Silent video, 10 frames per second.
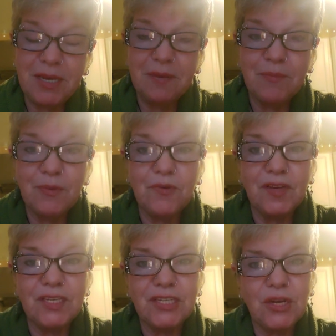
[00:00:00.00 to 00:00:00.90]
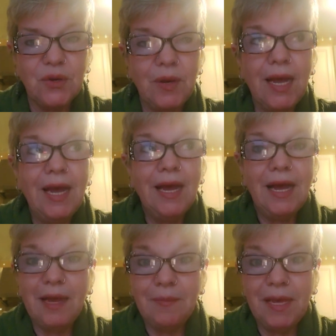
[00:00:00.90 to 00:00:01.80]
to be improving, so
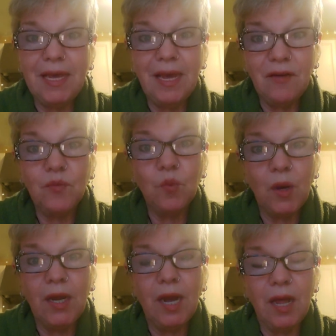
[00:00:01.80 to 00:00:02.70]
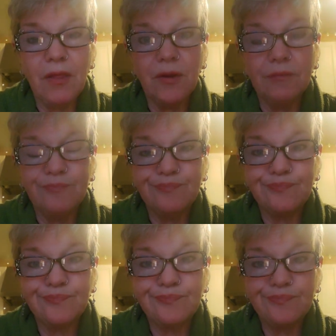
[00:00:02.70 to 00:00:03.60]
I may have one other
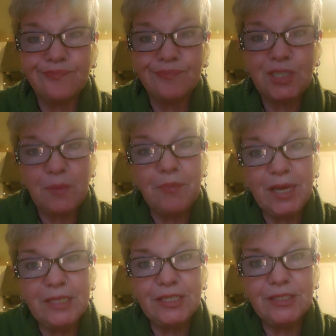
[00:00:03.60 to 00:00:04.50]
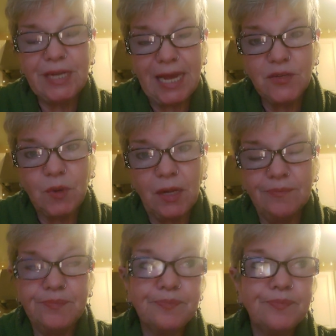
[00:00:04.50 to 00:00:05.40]
companion as well.